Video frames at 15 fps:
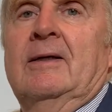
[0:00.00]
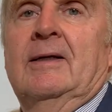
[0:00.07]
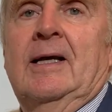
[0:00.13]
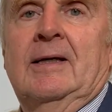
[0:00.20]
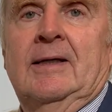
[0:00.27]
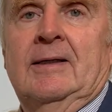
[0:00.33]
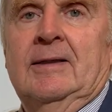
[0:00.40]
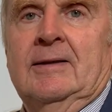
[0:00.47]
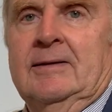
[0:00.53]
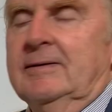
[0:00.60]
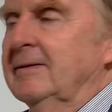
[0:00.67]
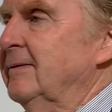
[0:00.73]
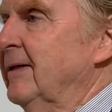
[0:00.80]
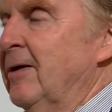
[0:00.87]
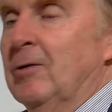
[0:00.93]

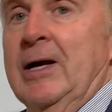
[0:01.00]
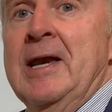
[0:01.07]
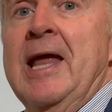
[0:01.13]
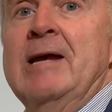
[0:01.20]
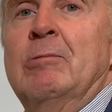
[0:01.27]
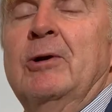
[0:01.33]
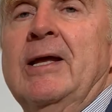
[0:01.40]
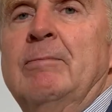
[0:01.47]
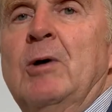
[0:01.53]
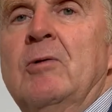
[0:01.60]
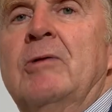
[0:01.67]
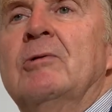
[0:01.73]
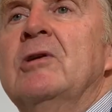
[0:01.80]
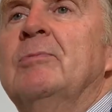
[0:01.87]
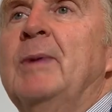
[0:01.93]
a neighbor they both
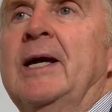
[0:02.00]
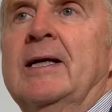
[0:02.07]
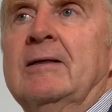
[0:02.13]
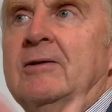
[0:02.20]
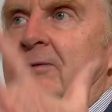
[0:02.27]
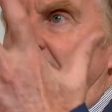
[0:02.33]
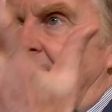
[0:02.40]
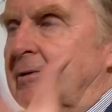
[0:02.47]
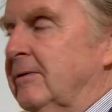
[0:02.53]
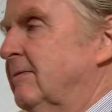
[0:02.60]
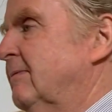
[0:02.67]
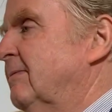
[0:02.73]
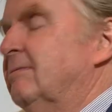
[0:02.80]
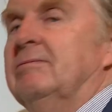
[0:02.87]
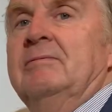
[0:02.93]
respect, or
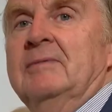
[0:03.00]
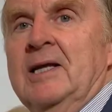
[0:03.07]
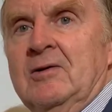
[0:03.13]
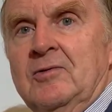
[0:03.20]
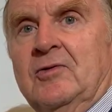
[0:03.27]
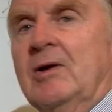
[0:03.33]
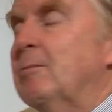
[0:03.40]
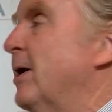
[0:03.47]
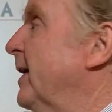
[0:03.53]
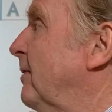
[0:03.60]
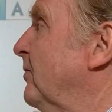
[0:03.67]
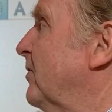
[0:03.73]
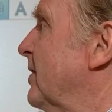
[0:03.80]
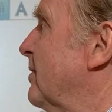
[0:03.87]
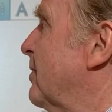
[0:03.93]
someone
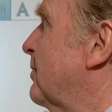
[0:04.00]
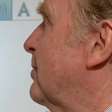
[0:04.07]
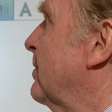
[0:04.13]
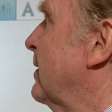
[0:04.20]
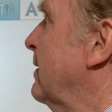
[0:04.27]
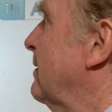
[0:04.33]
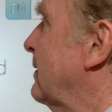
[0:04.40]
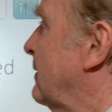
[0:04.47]
else in authority.